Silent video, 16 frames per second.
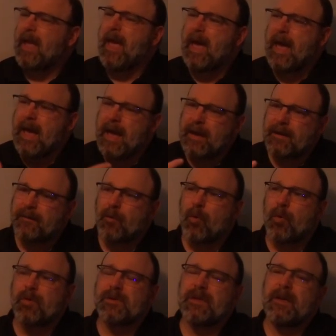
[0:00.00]
And of
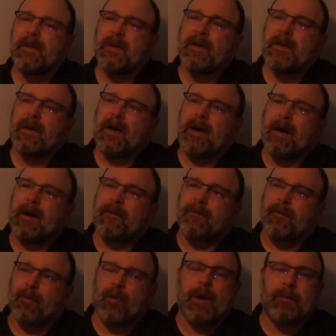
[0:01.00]
course, uh,
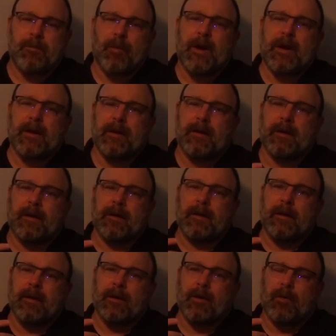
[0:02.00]
for Great Britain, uh,
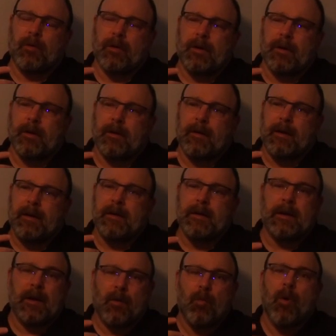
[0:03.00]
you know, uh,
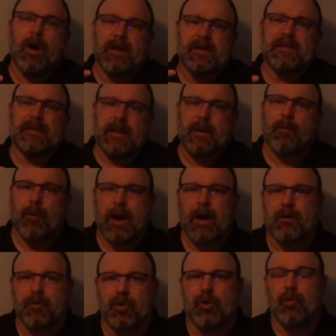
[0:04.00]
India was the
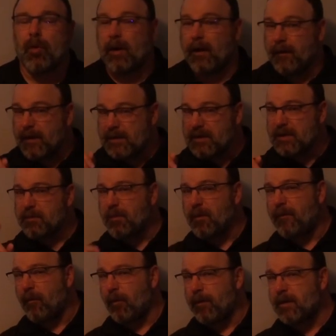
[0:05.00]
crown jewel, and this is
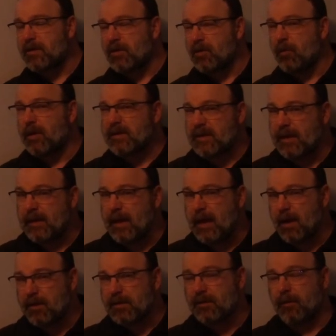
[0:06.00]
before the Suez
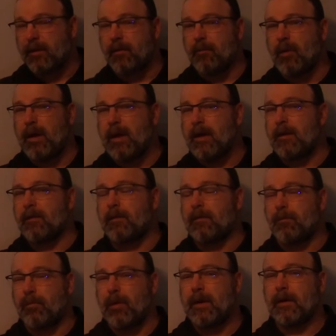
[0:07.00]
Canal. So the way in
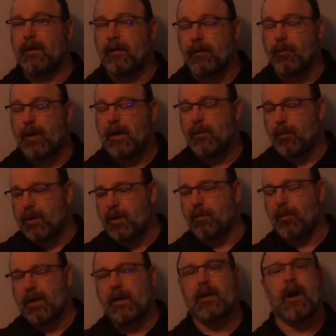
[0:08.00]
Brit the way in which
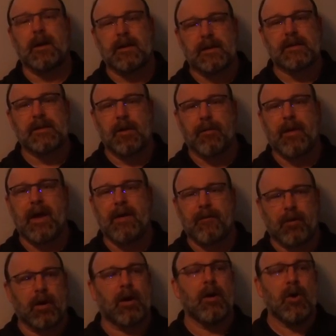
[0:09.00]
Britain got to South
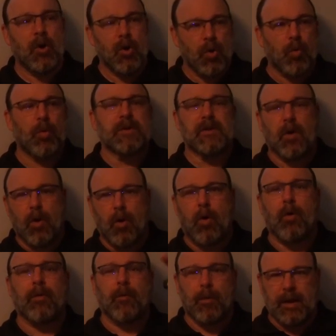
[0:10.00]
Africa was
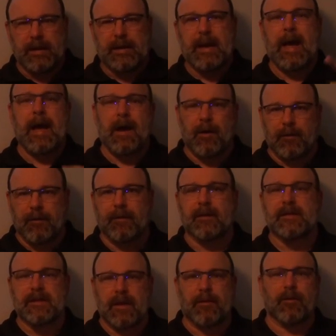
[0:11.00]
all the way down the
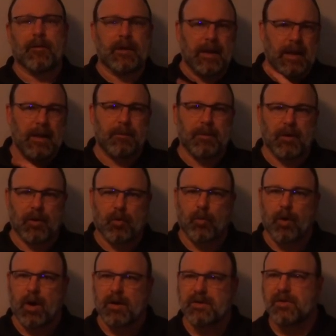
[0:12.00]
Southern Cape and
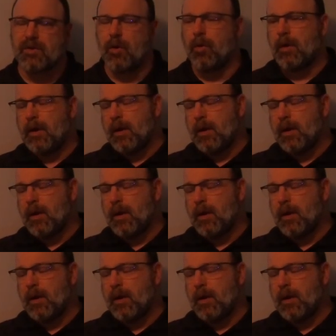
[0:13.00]
across. So